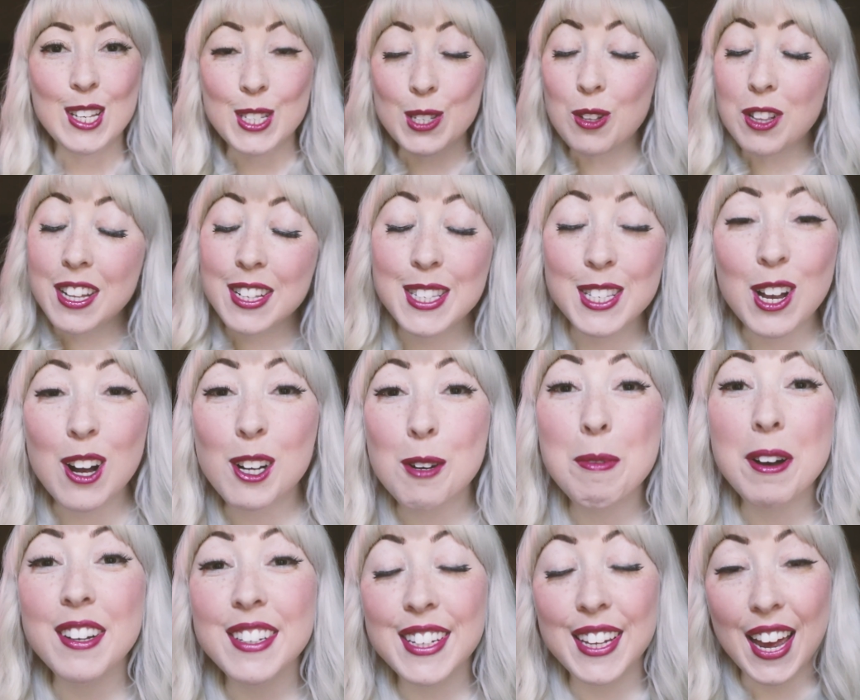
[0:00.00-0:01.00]
So let's talk
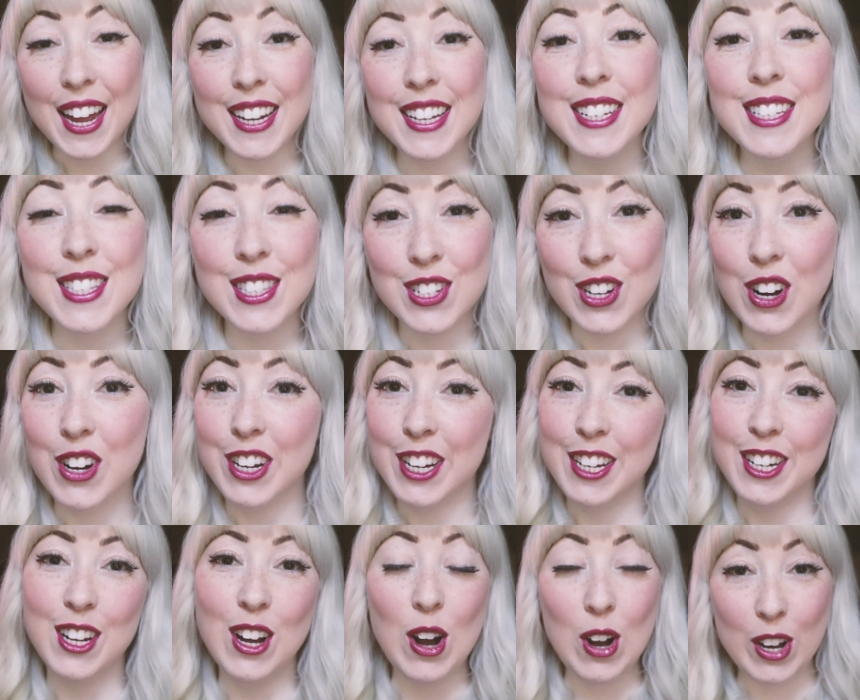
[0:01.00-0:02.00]
about getting
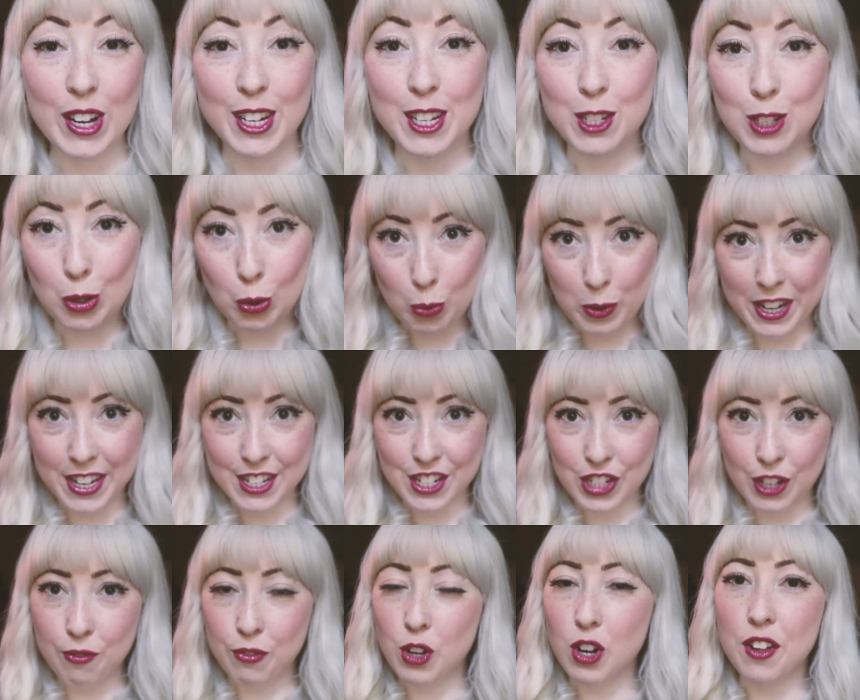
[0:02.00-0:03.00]
started on
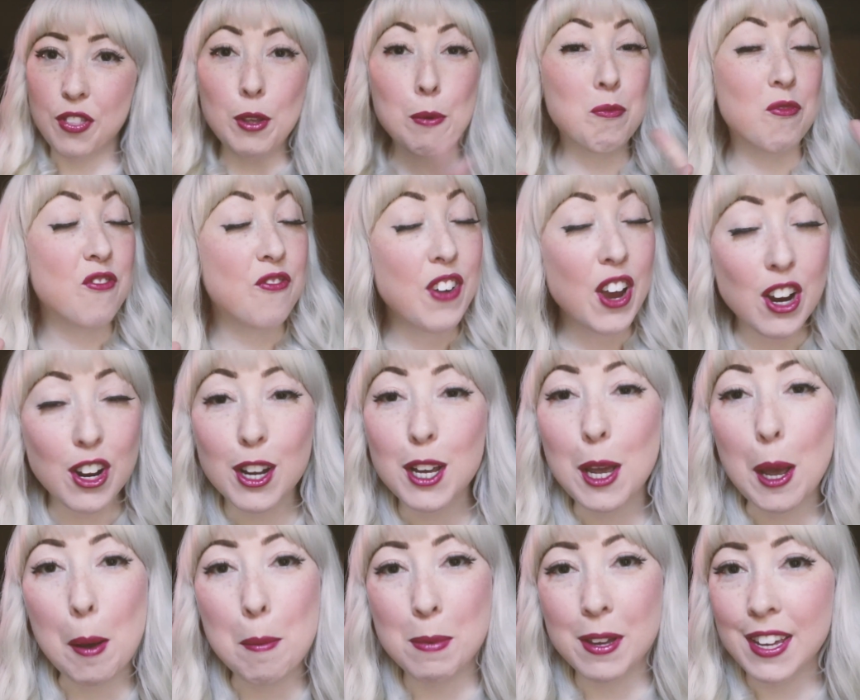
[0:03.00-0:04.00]
Twitch if you're at the
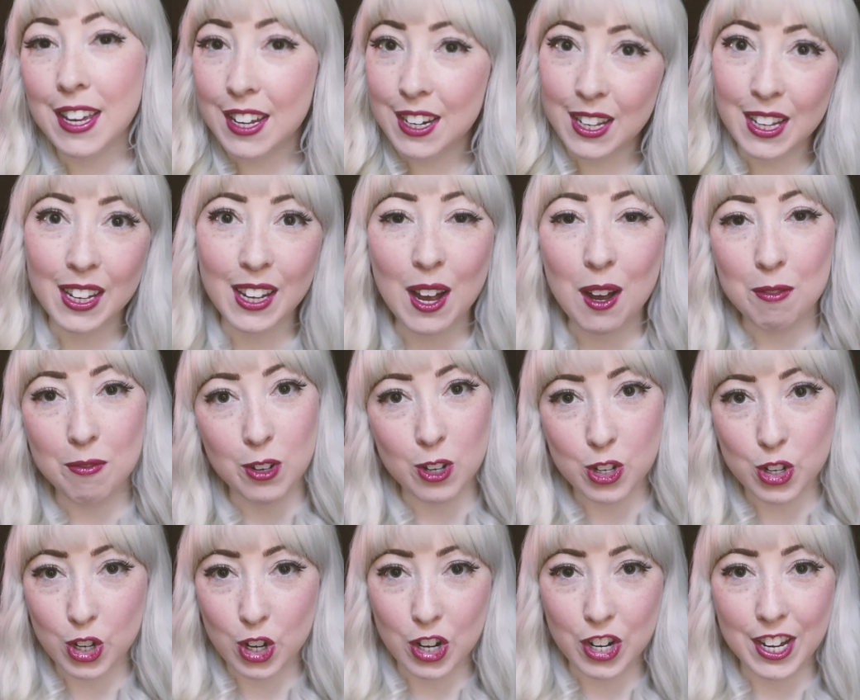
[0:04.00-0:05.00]
very beginning of your
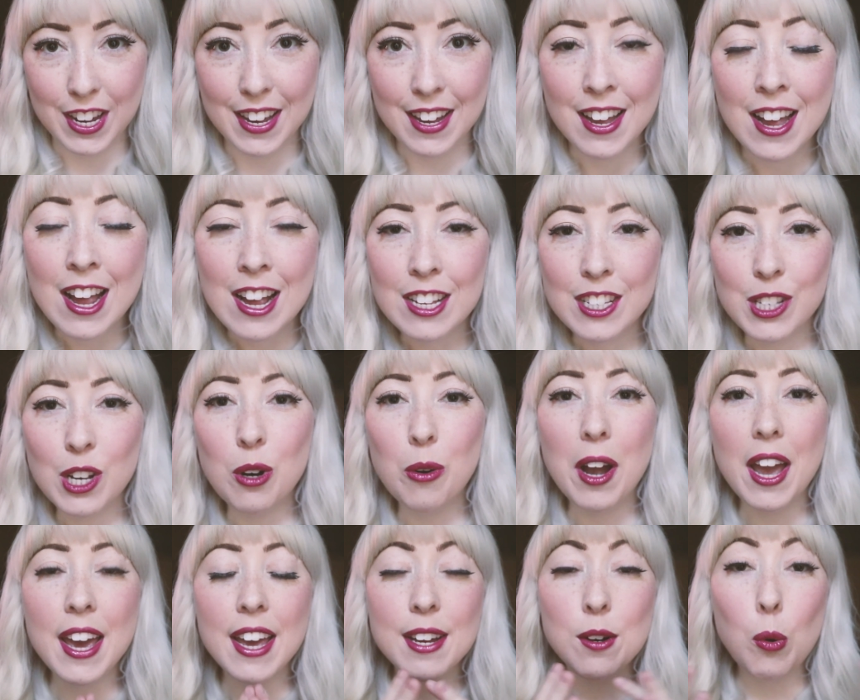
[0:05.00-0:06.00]
journey. So
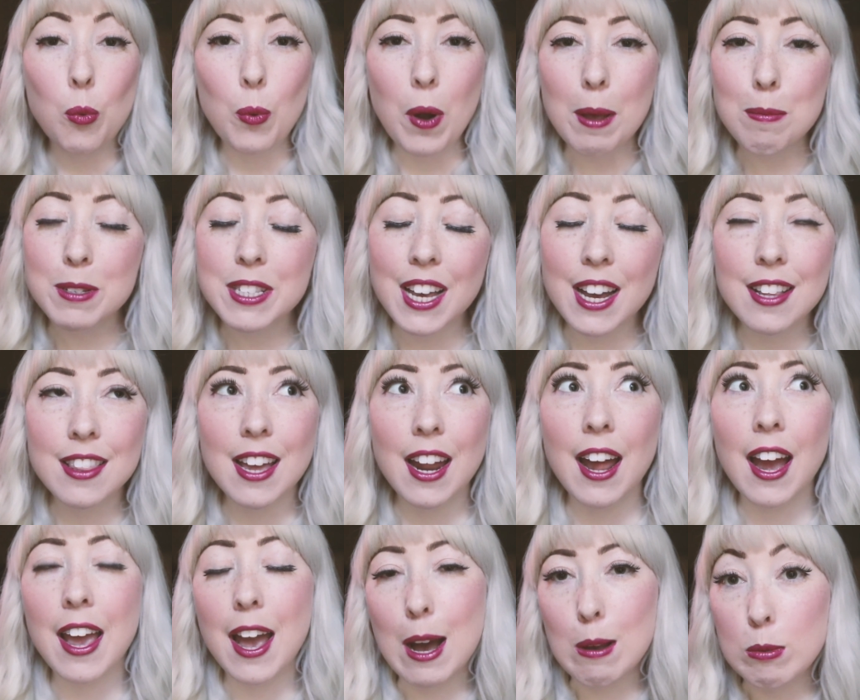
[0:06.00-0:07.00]
a website that
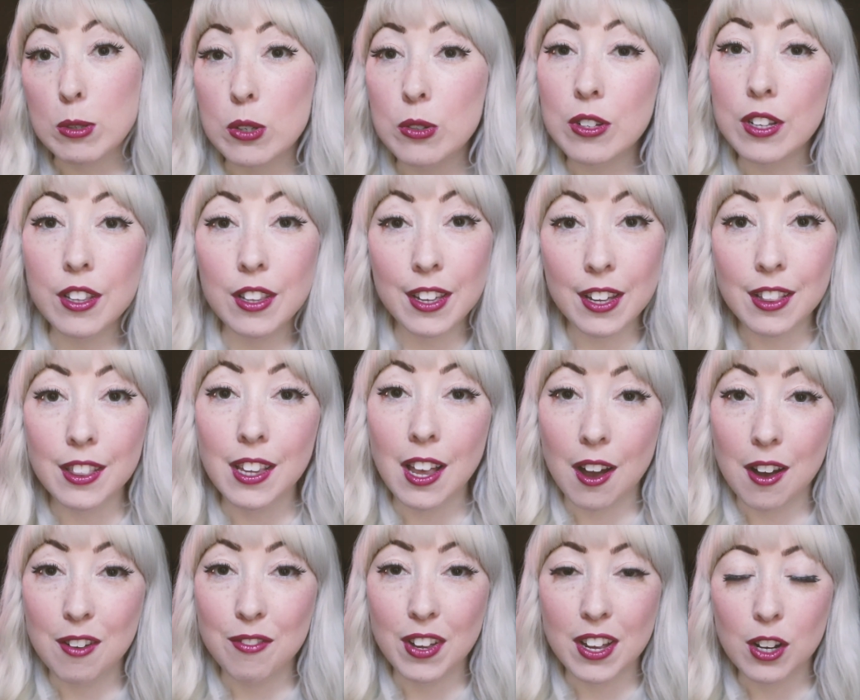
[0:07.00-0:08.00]
I absolutely
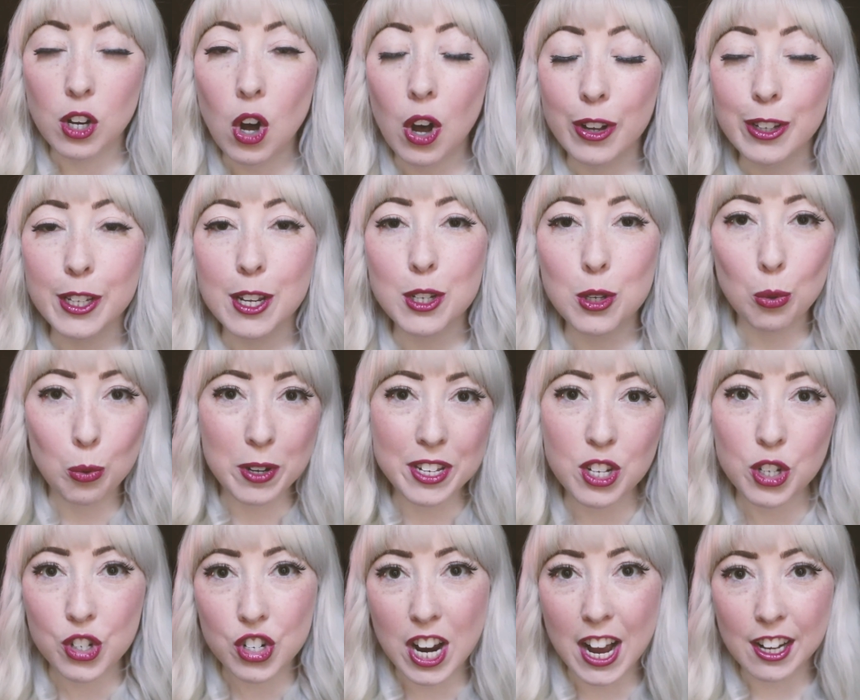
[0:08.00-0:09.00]
love called
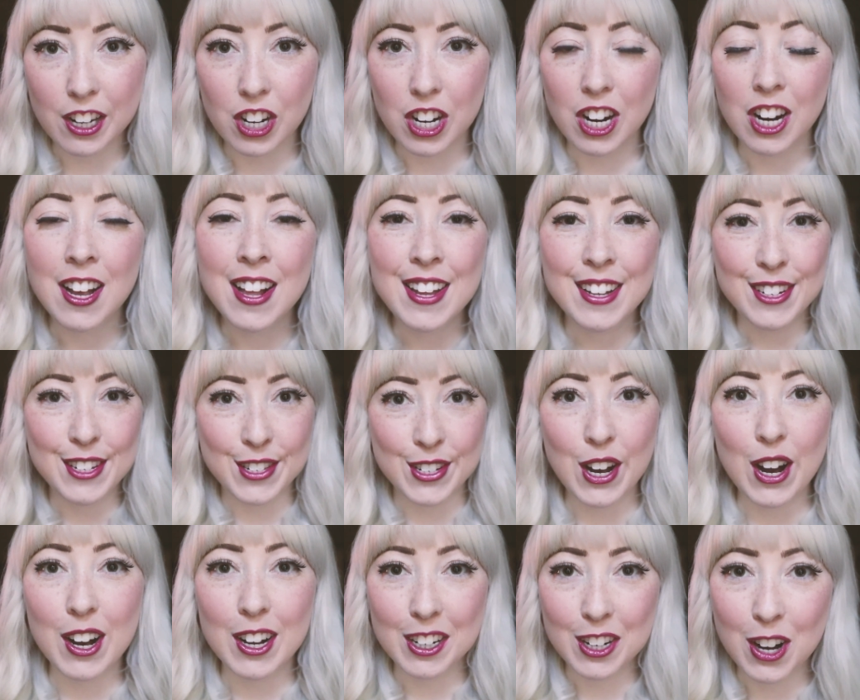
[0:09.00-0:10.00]

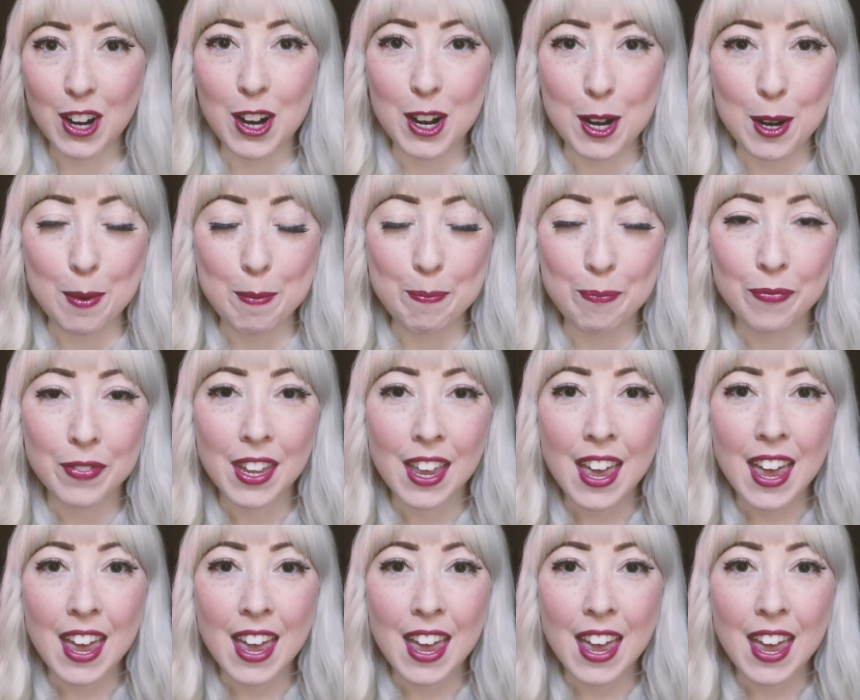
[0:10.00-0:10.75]
twitchtracker.com